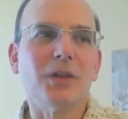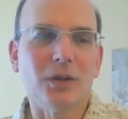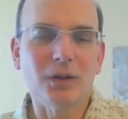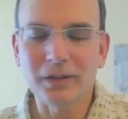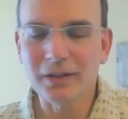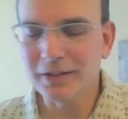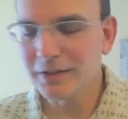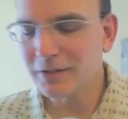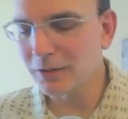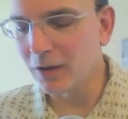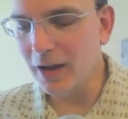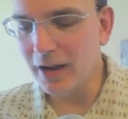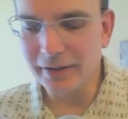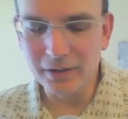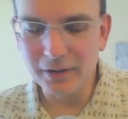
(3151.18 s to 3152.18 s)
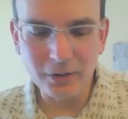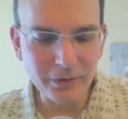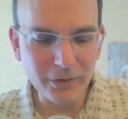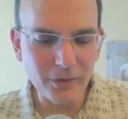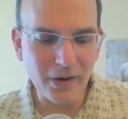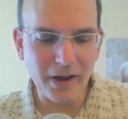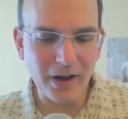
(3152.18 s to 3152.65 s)
Totally. So I know
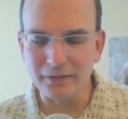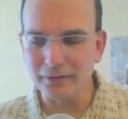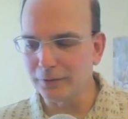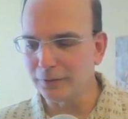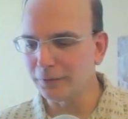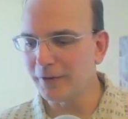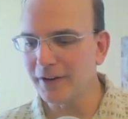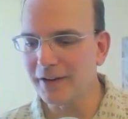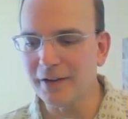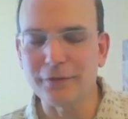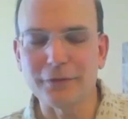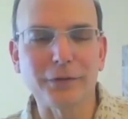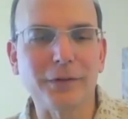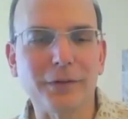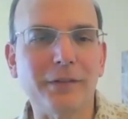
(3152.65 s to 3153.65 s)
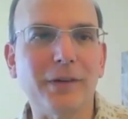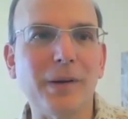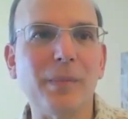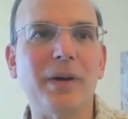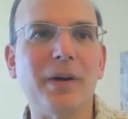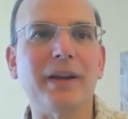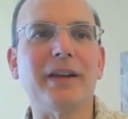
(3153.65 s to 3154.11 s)
you have a free gift for
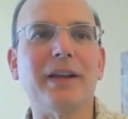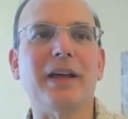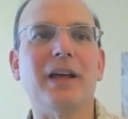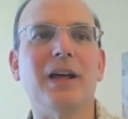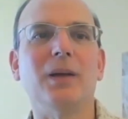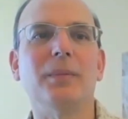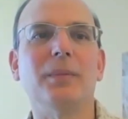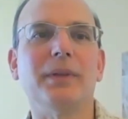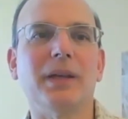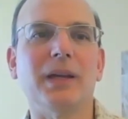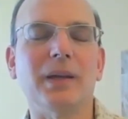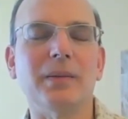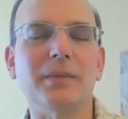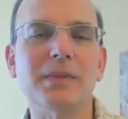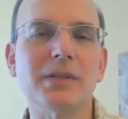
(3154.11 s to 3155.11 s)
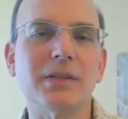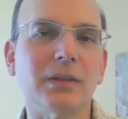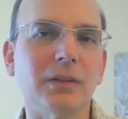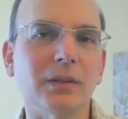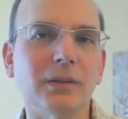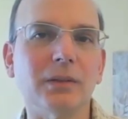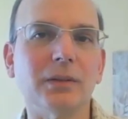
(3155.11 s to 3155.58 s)
everybody to help them
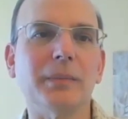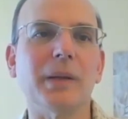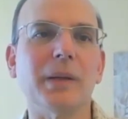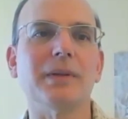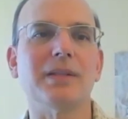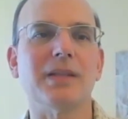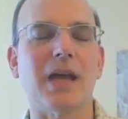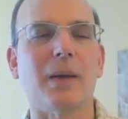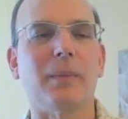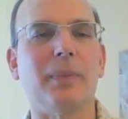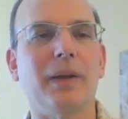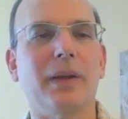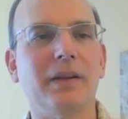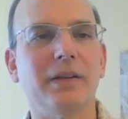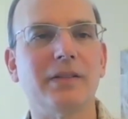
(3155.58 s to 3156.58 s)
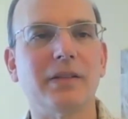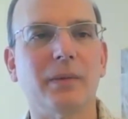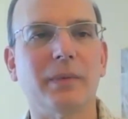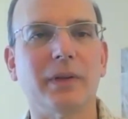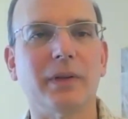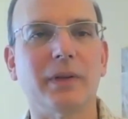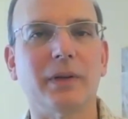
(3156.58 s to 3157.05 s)
to maybe tap into
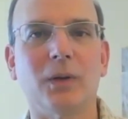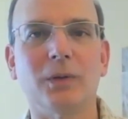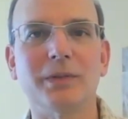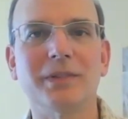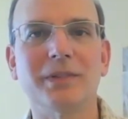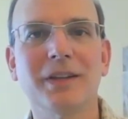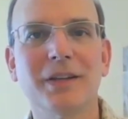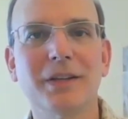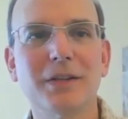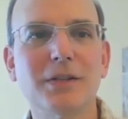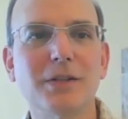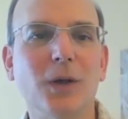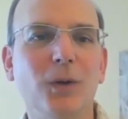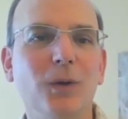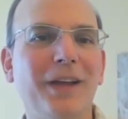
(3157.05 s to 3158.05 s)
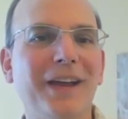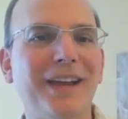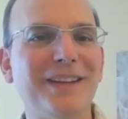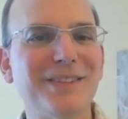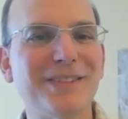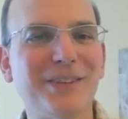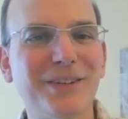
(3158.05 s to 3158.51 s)
some of their own soul
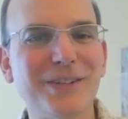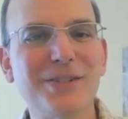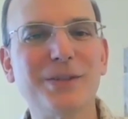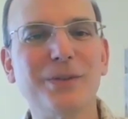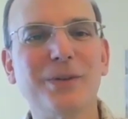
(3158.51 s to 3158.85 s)
answers.